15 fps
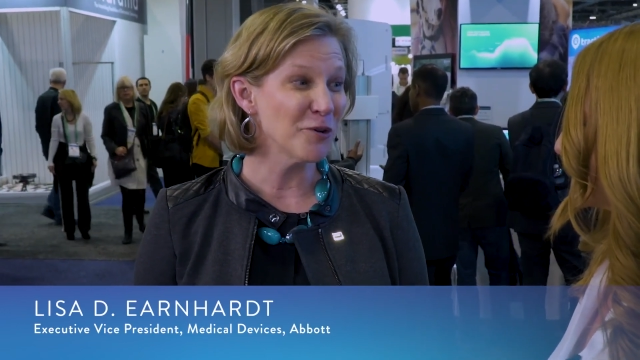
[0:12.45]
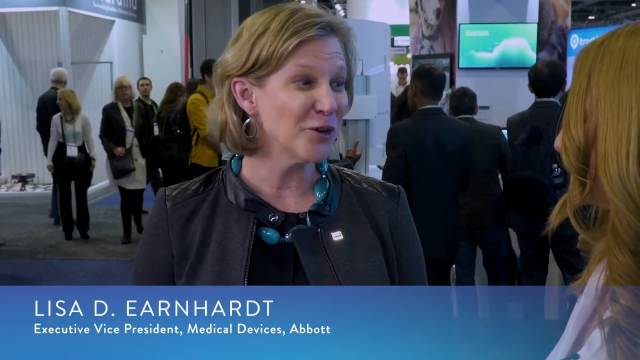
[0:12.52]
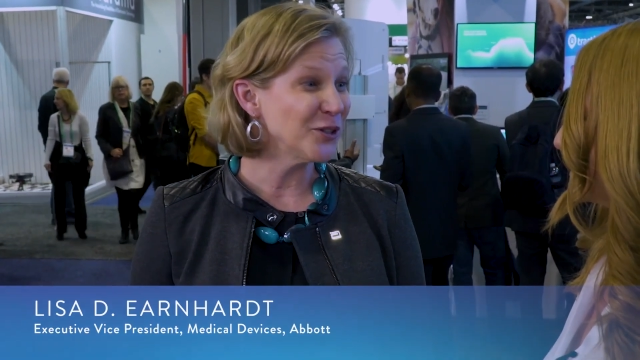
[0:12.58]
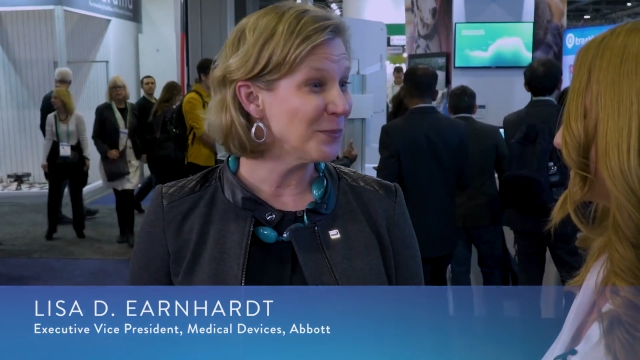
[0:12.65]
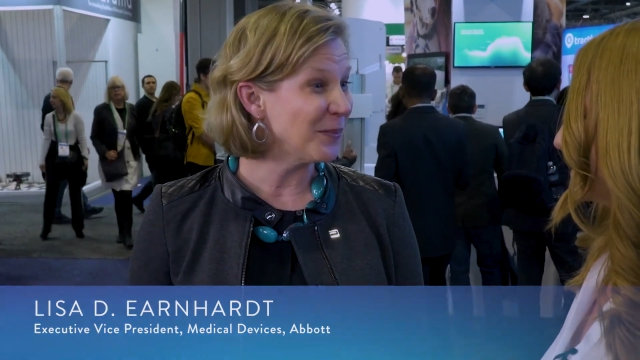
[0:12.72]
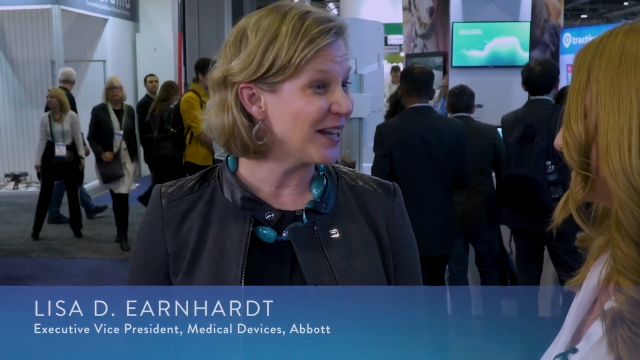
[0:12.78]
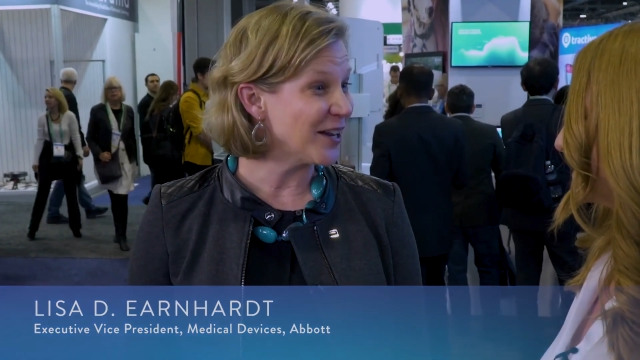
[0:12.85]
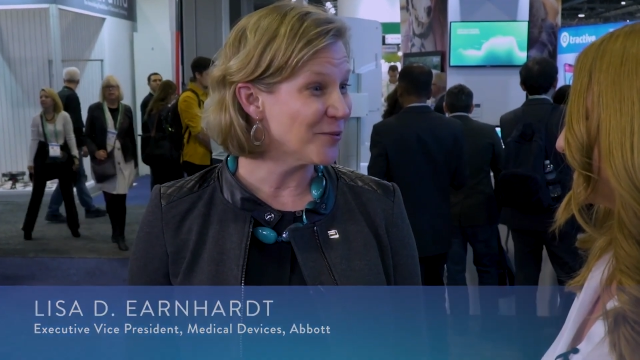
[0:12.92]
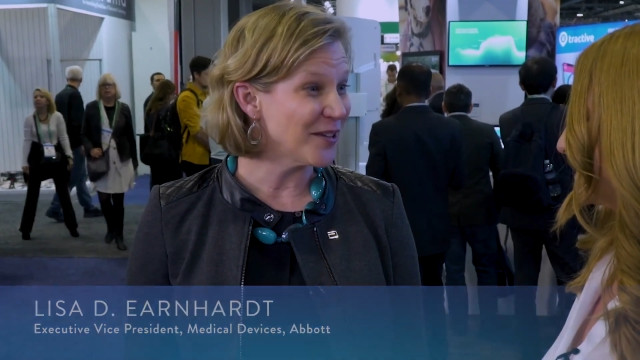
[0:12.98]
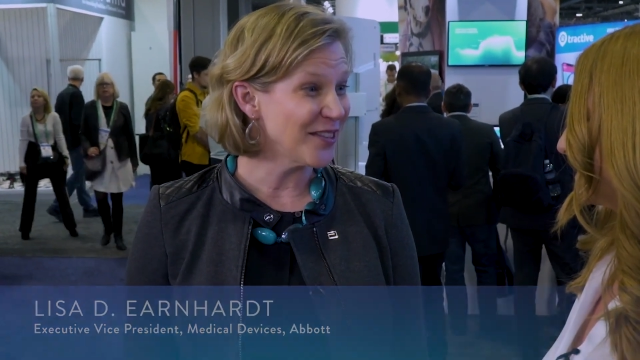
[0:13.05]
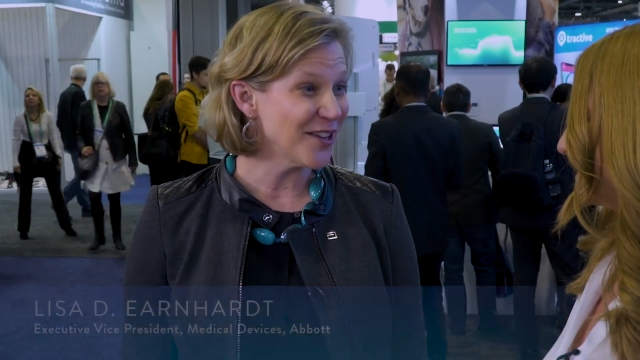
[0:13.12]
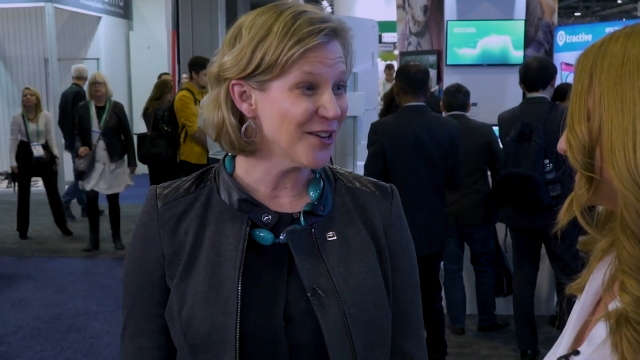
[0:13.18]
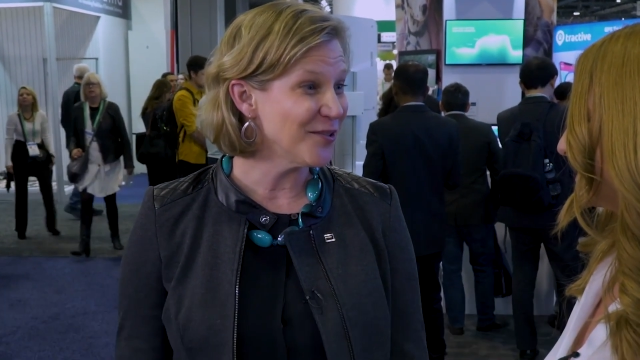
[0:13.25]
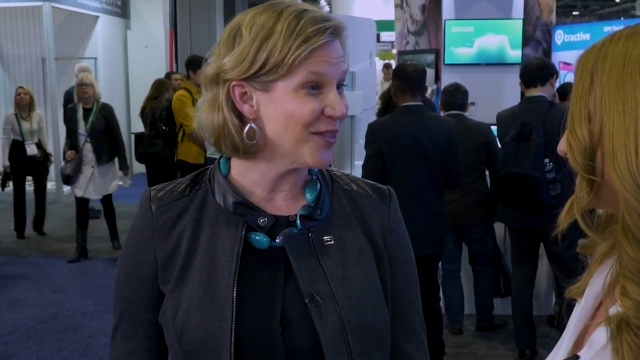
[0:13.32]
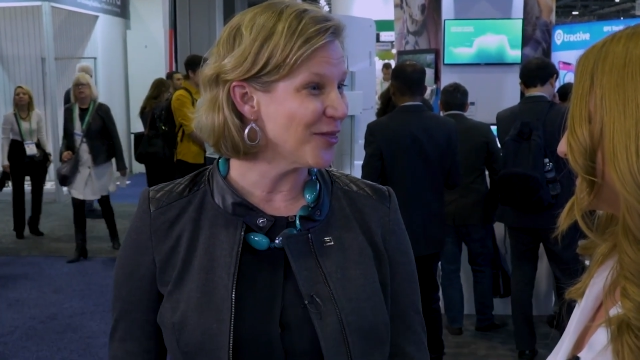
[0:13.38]
We're thrilled to be here
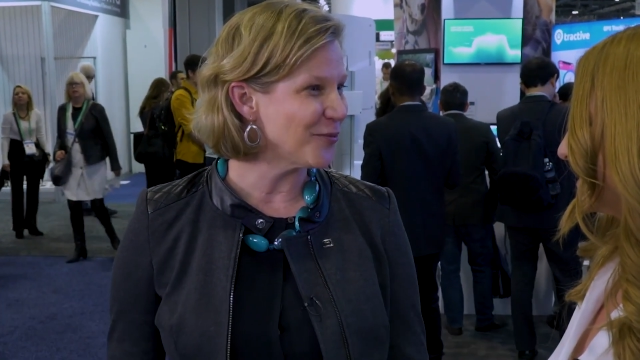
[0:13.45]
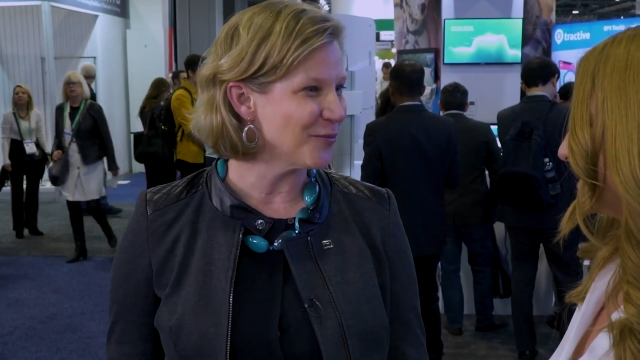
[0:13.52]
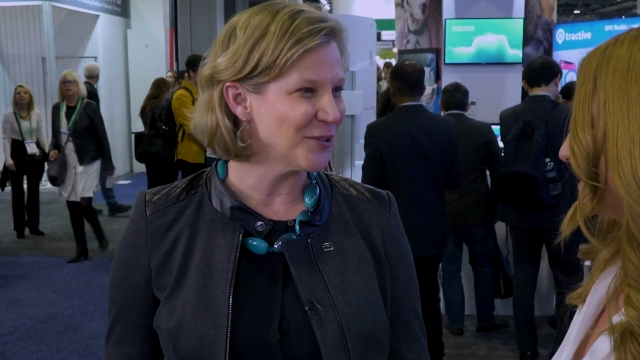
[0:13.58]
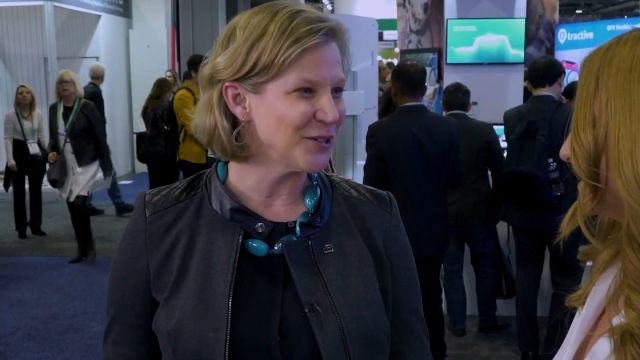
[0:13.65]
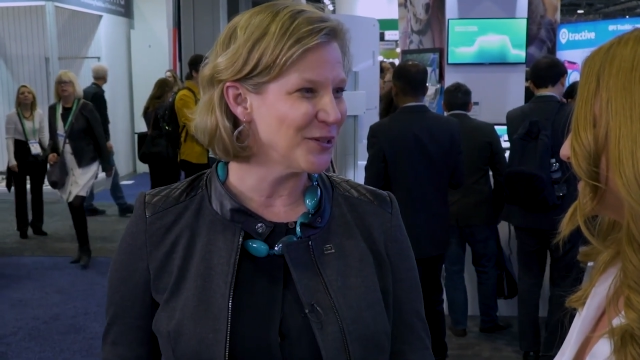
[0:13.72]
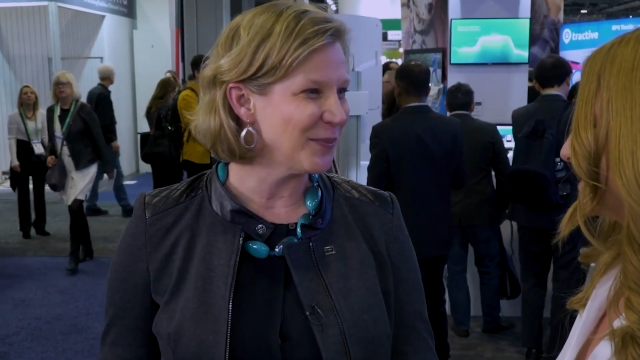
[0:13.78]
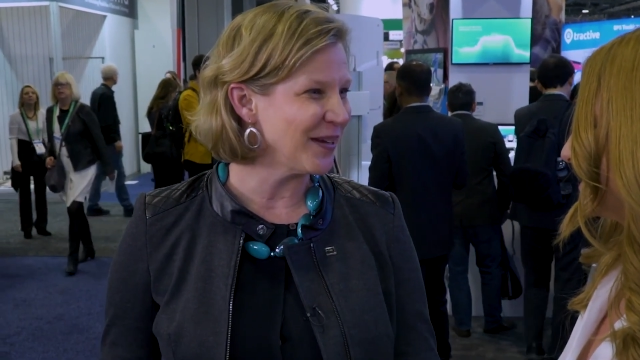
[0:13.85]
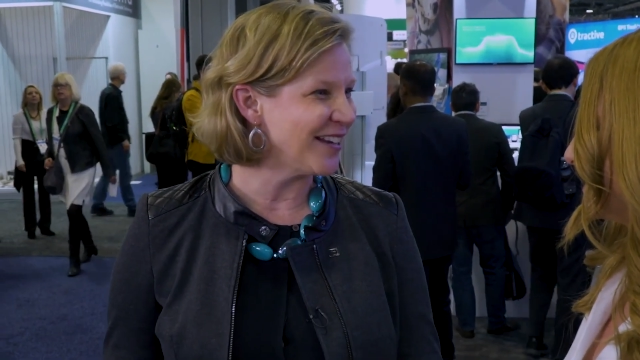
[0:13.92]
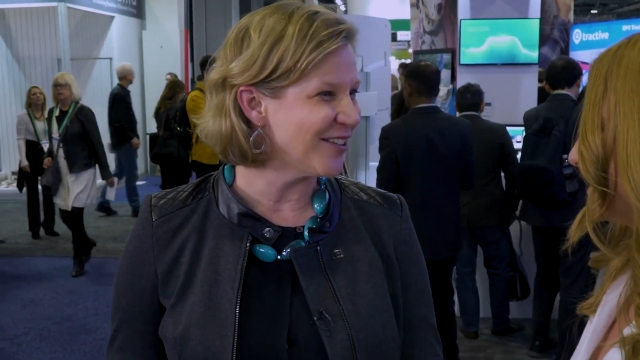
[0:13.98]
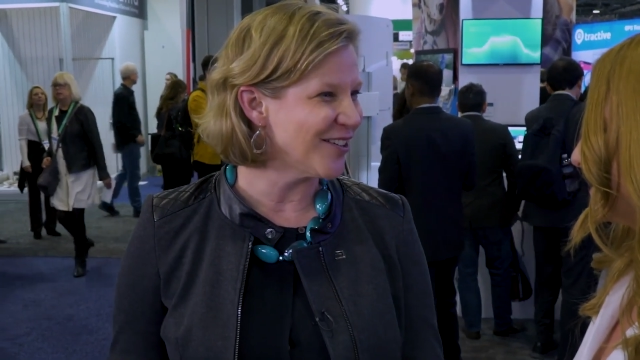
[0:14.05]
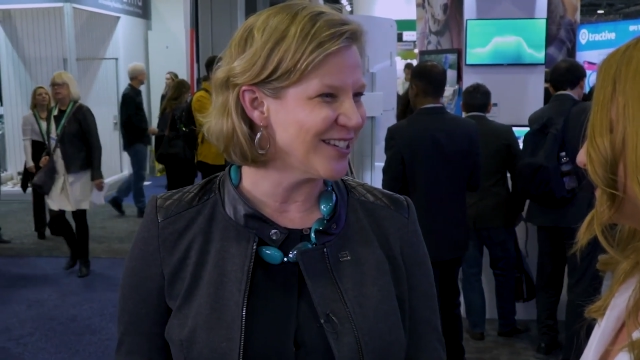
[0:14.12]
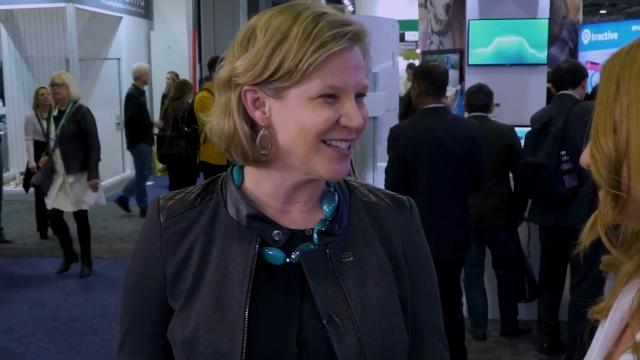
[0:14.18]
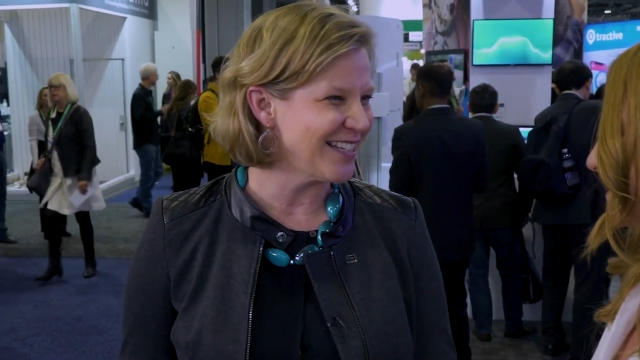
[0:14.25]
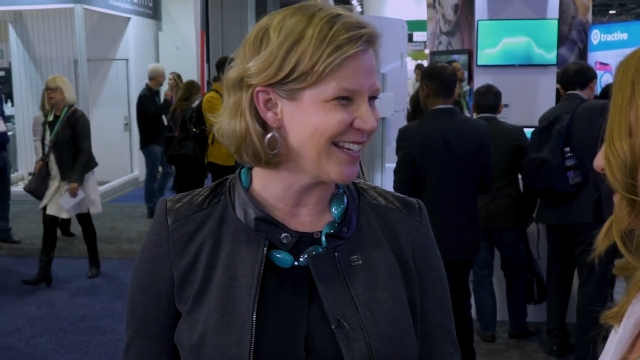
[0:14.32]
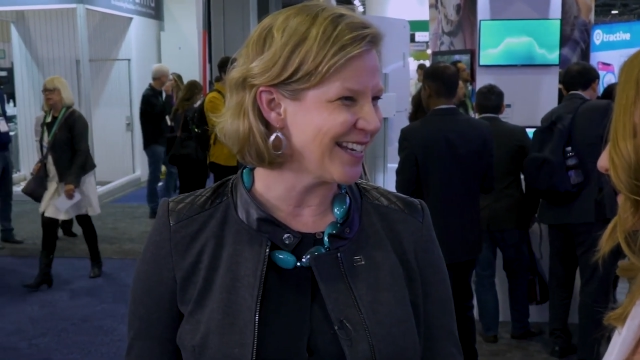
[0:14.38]
with you and thrilled to be
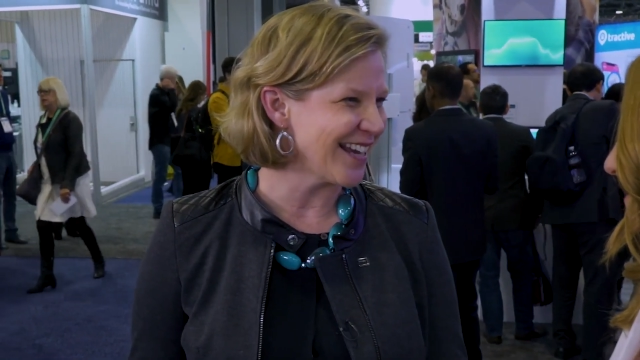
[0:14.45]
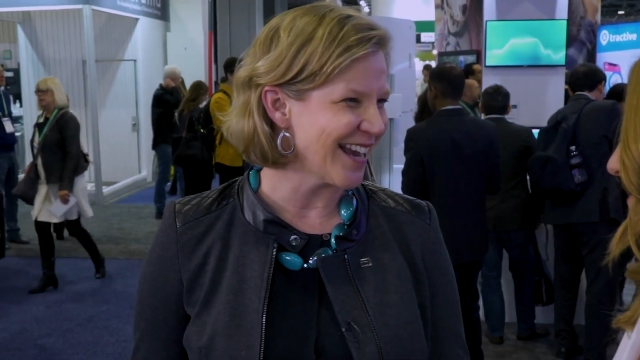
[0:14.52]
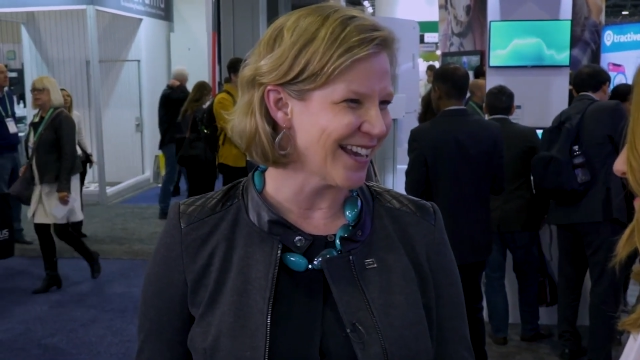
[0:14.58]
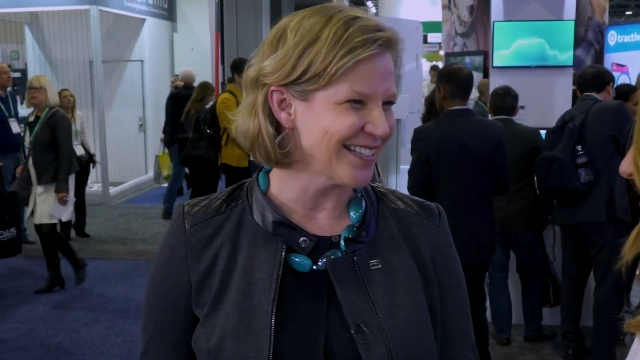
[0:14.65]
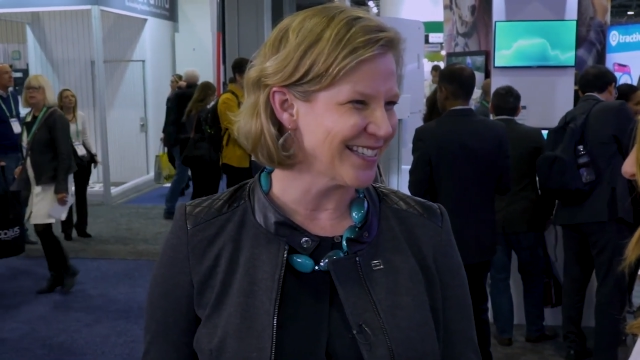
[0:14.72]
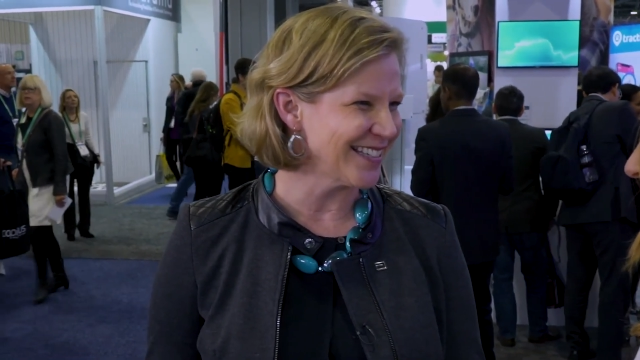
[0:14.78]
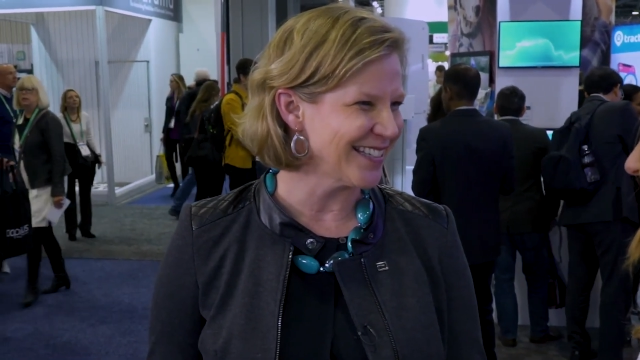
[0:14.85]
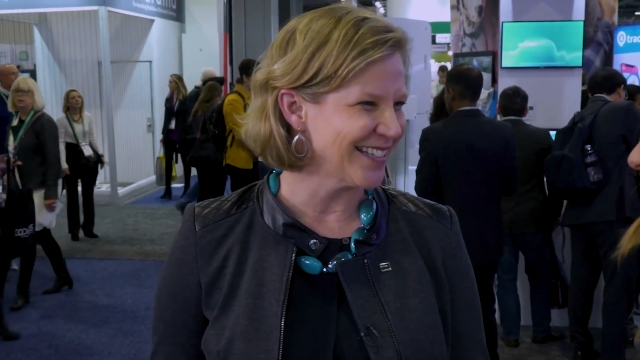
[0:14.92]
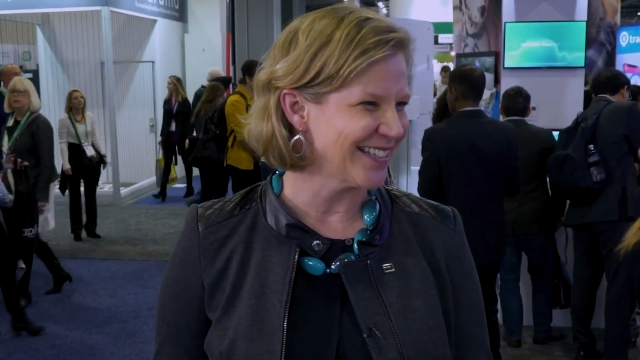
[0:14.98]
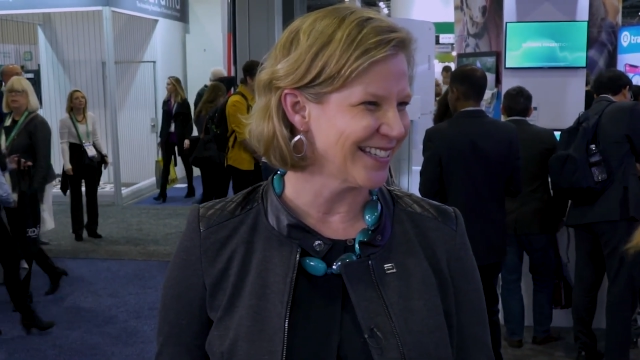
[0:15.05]
here at CES.